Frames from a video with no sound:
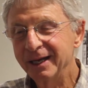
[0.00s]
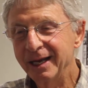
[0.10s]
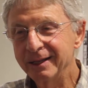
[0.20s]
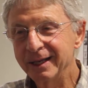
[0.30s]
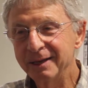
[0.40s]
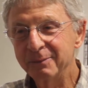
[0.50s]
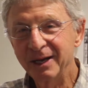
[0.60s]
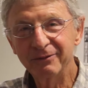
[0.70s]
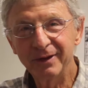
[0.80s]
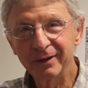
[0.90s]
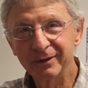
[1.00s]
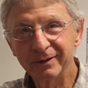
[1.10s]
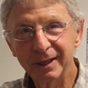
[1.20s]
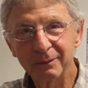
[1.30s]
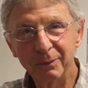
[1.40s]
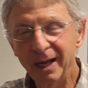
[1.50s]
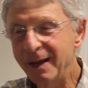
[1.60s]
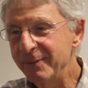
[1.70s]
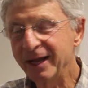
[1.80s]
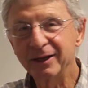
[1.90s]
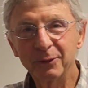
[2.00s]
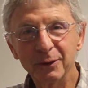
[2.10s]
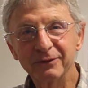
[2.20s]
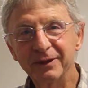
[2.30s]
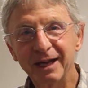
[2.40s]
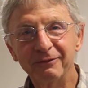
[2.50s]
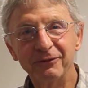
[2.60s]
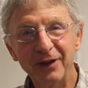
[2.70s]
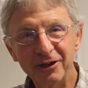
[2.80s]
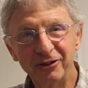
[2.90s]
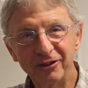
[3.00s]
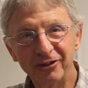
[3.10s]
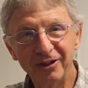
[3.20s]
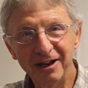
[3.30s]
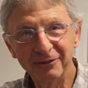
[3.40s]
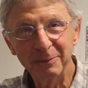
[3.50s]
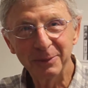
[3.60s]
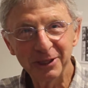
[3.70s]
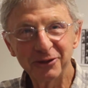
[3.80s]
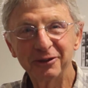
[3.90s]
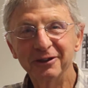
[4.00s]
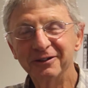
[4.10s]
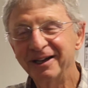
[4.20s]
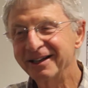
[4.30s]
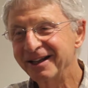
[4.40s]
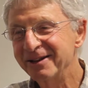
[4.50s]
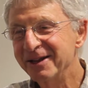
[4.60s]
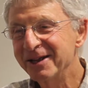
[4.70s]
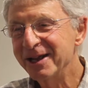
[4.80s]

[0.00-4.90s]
And then my father said, "Well, I'm not going to work for that fascist son of a bitch," something like that.